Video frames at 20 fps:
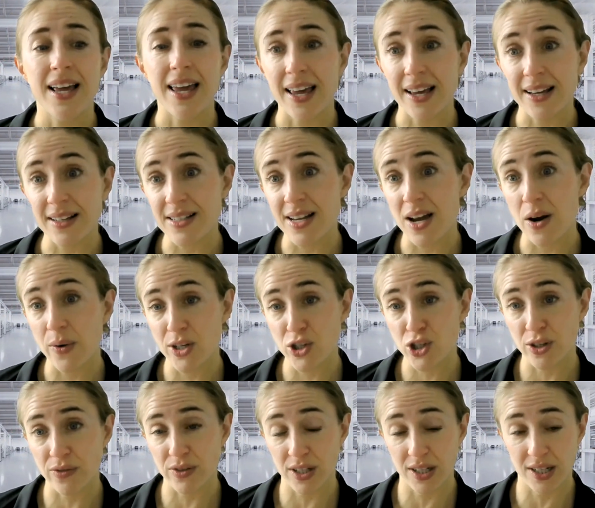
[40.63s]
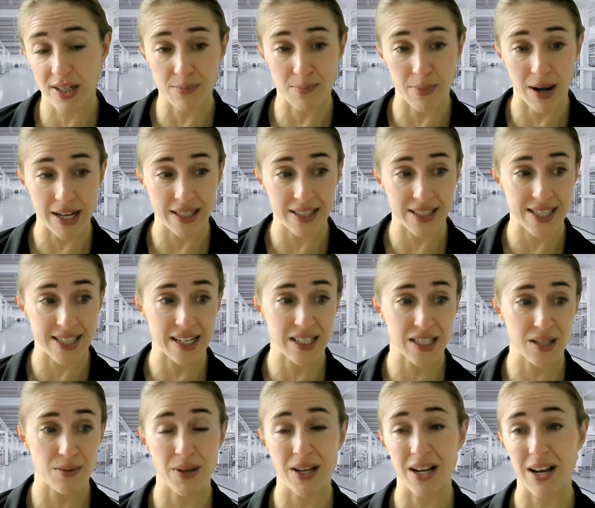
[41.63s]
and how he shifted his
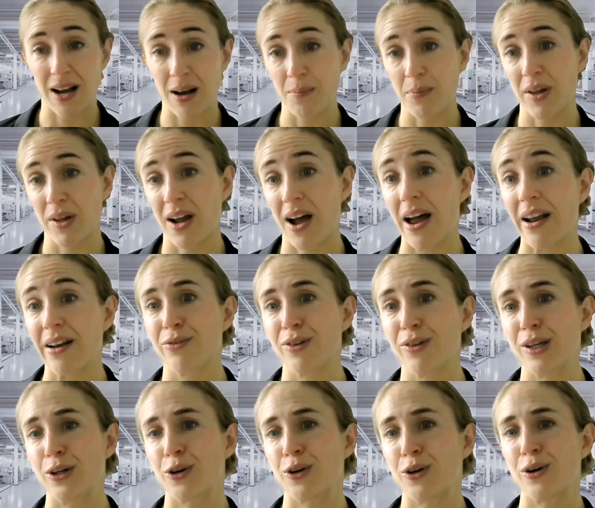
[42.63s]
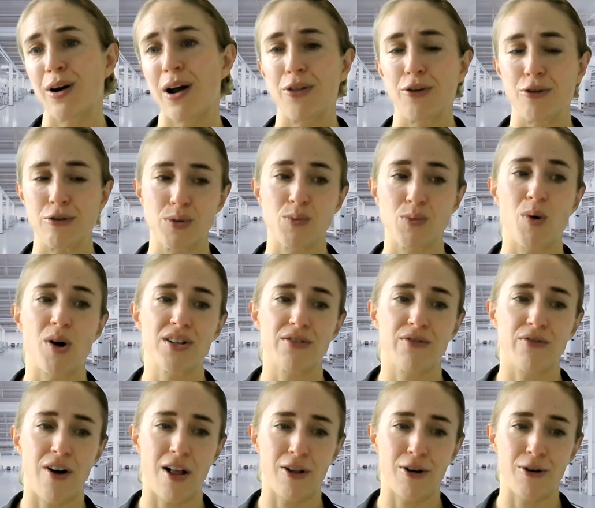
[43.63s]
mindset to become the kind of leader others want
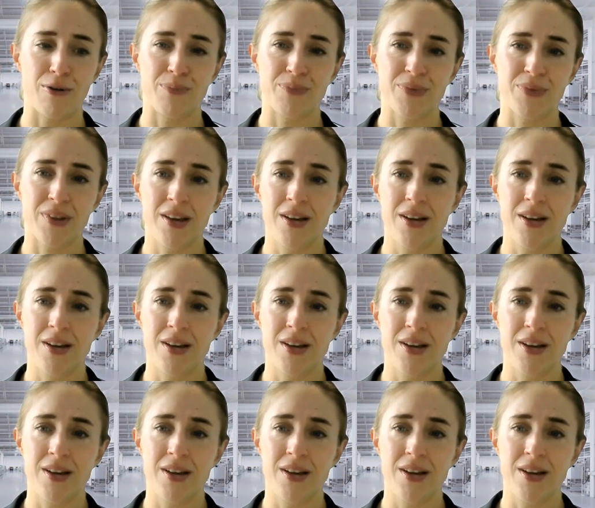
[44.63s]
to follow.